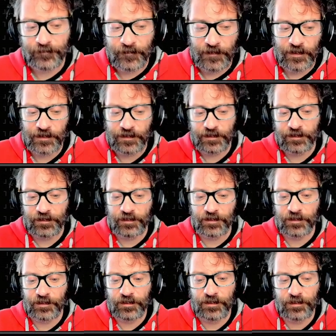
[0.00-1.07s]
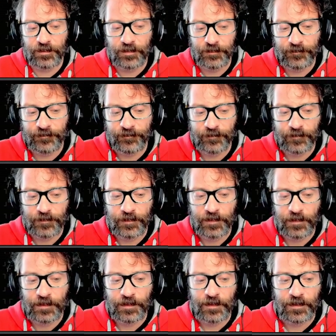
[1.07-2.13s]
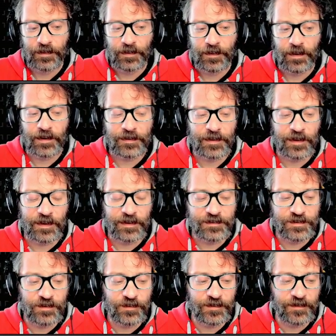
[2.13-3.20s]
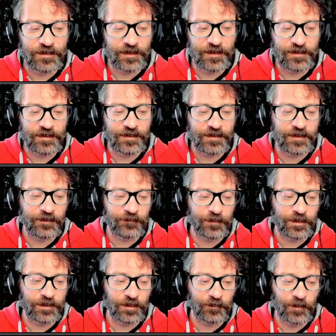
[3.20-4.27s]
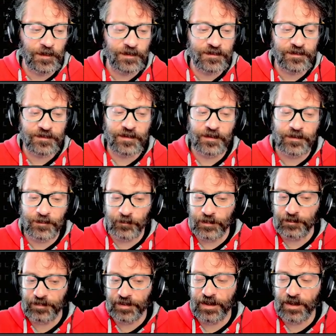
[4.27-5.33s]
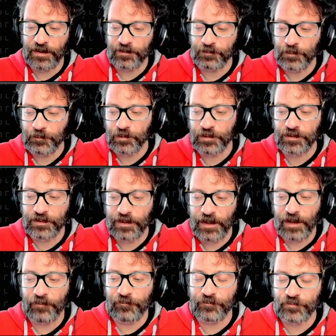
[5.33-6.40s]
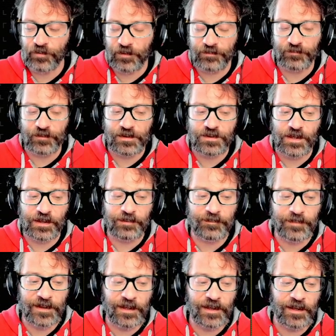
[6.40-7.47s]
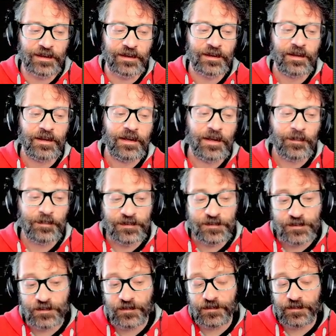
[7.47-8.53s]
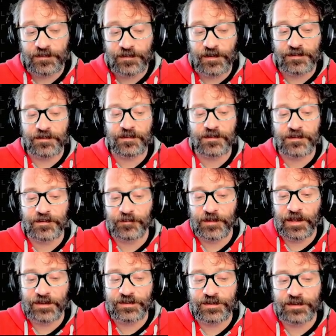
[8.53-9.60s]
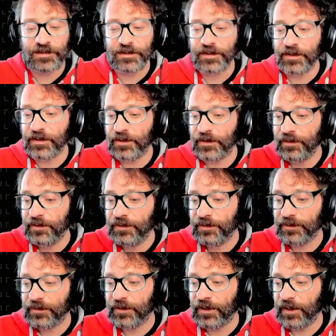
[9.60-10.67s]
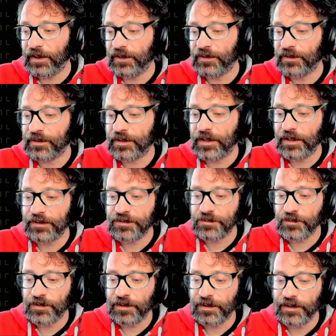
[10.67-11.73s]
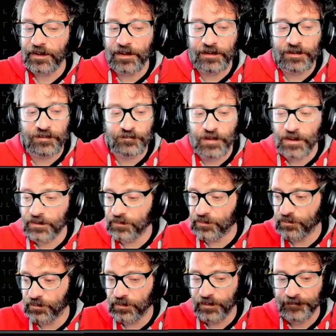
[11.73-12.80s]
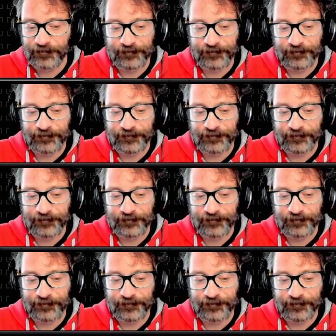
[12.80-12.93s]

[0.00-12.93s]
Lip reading: Thank you. Okay, 2 successes. See, if we got 1 success, we'd pass. We wouldn't have trust regen impaired. But 2 successes, we actually gain a card to our hand, the rally order.